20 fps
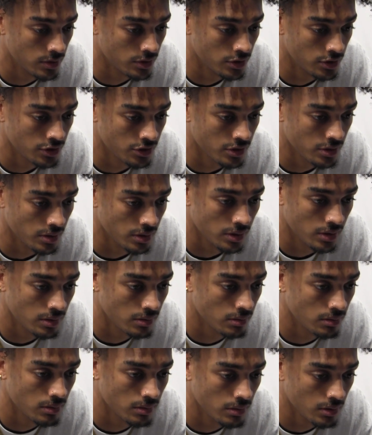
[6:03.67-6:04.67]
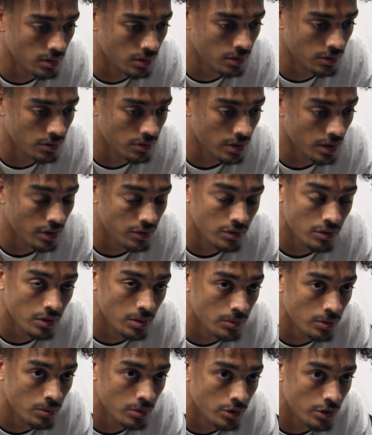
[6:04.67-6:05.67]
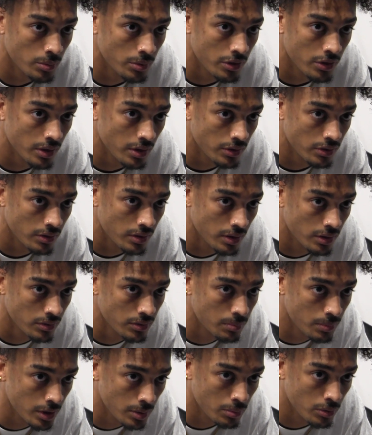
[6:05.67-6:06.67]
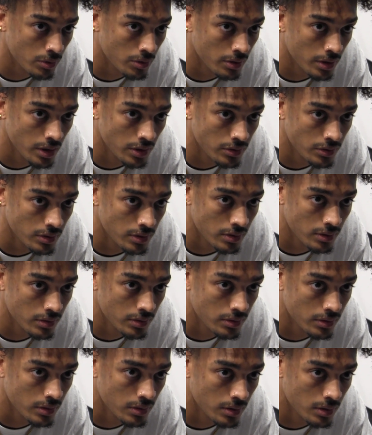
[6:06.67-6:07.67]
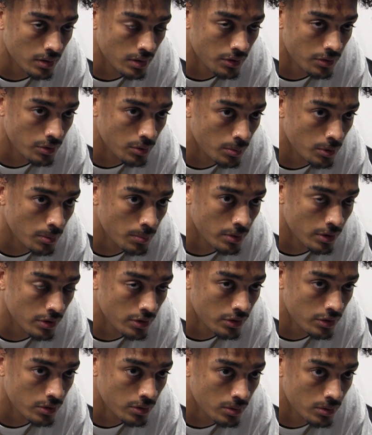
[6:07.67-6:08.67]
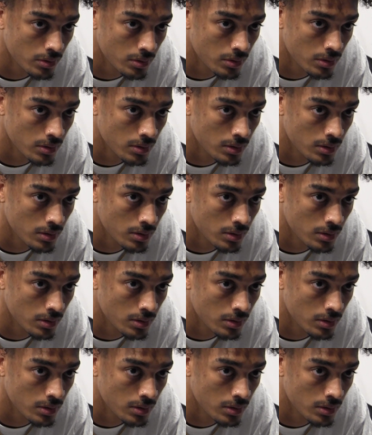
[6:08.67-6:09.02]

just the sky's the limit really with us as people and as us as football players too.